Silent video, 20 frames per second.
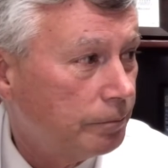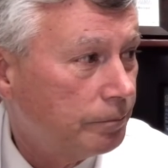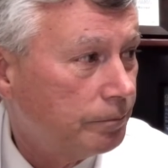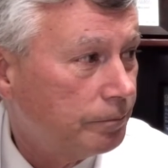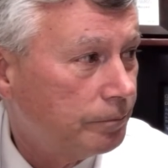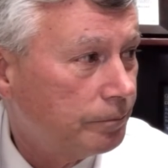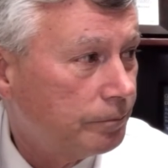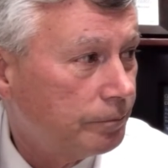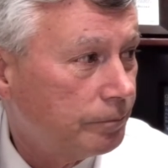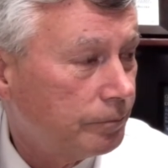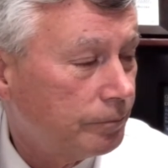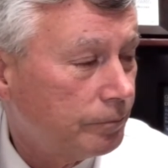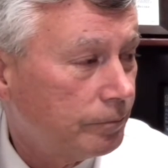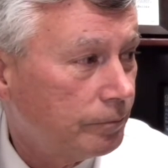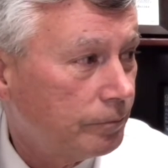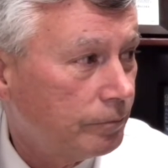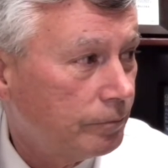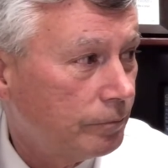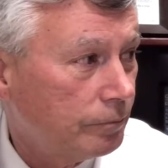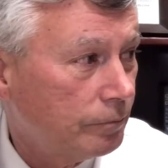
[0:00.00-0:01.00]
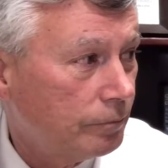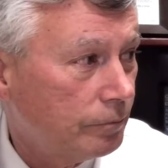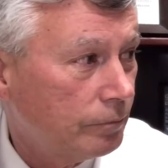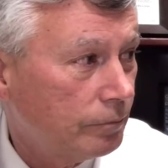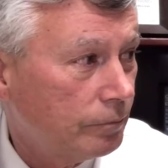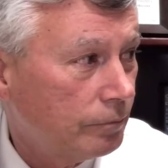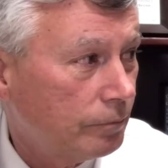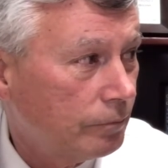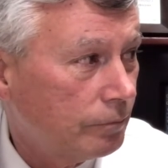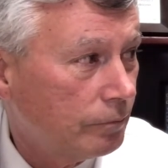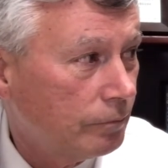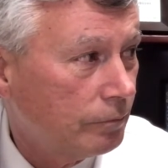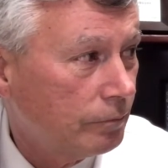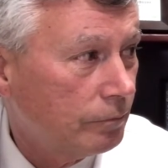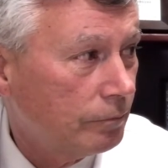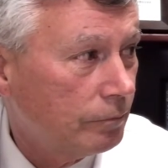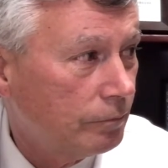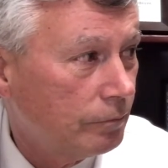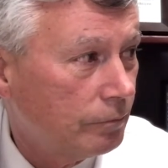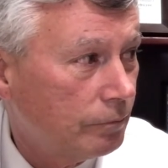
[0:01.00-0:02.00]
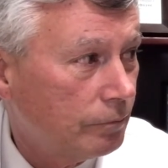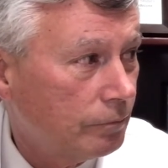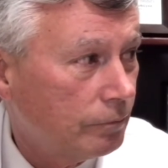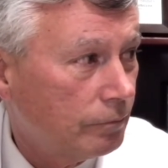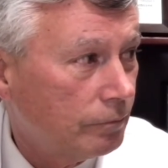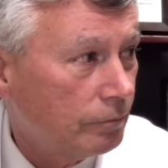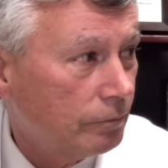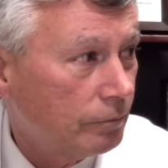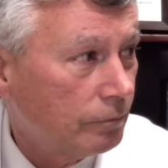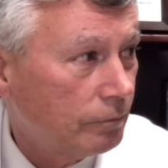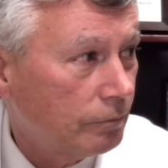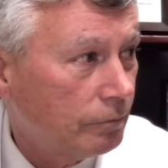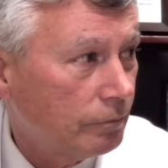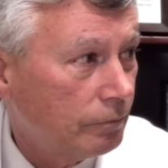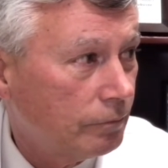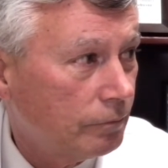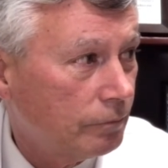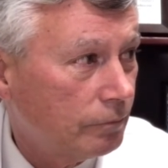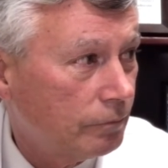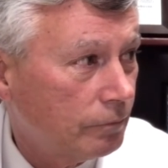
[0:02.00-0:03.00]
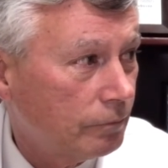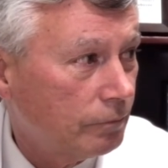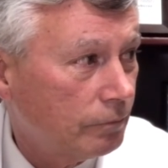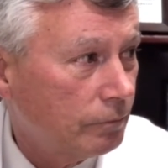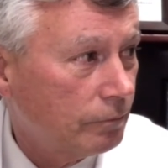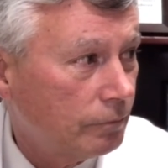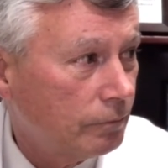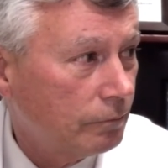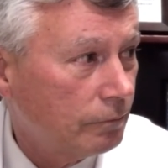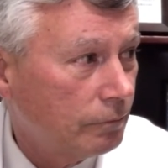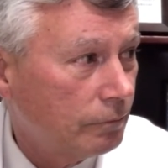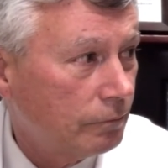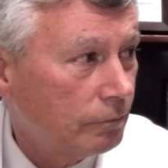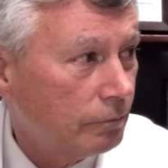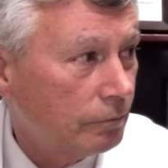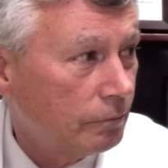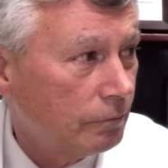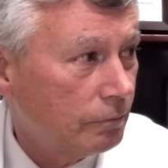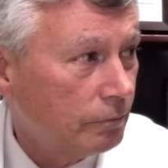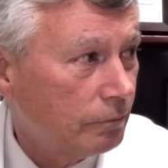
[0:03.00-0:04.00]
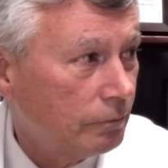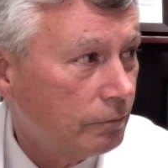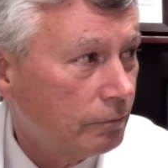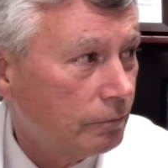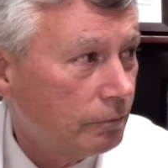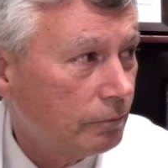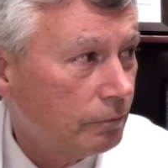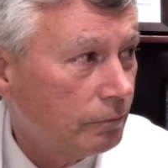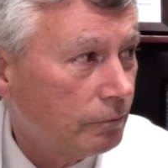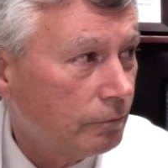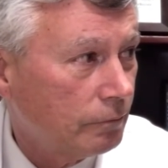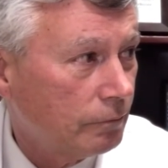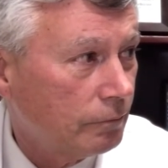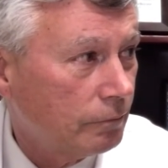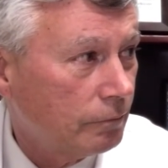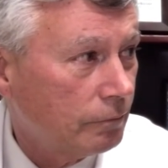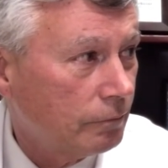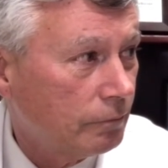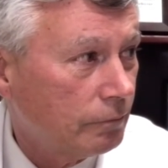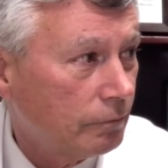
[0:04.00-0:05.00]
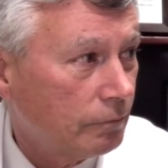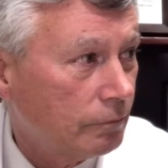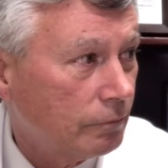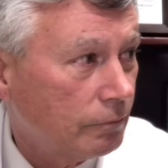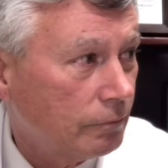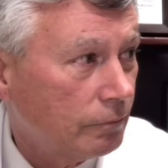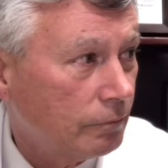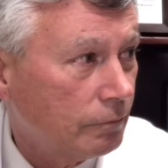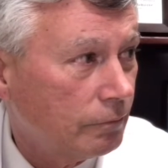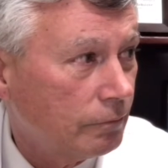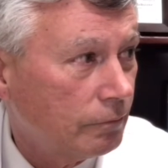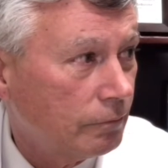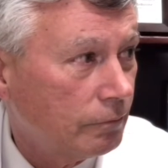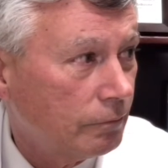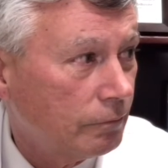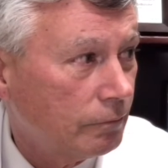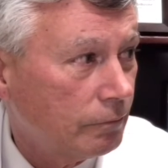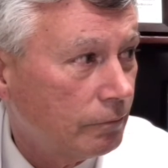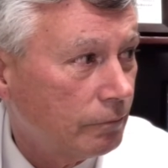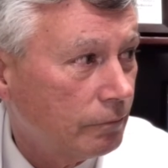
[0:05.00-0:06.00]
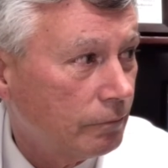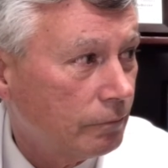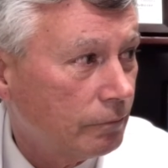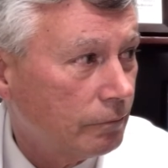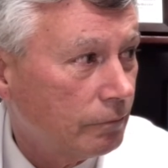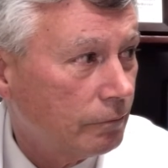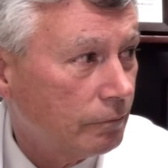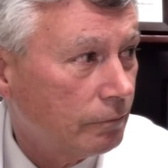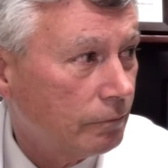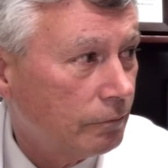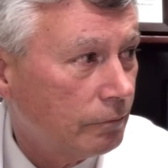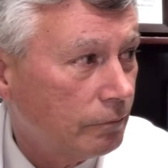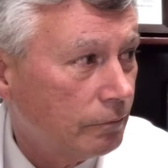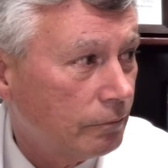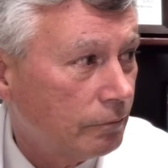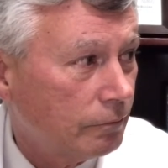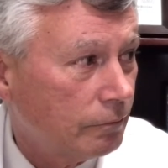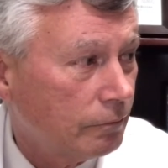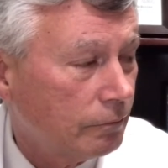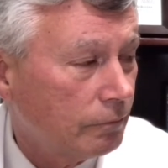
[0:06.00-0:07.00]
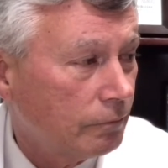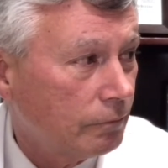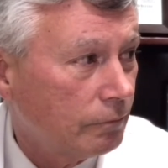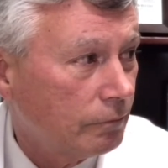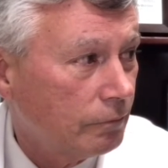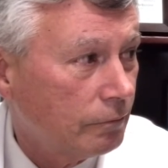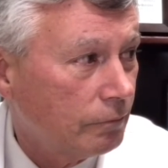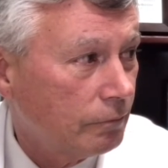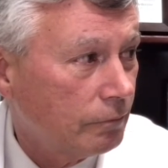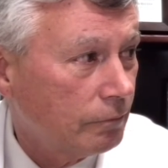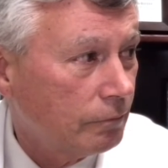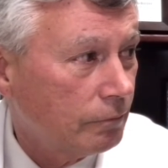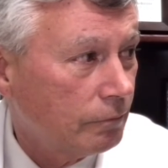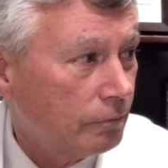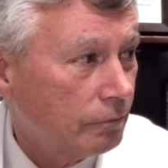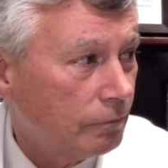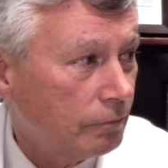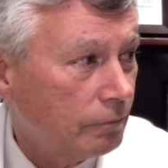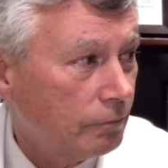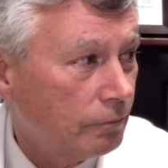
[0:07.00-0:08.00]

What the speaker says: No words are spoken by the person on screen.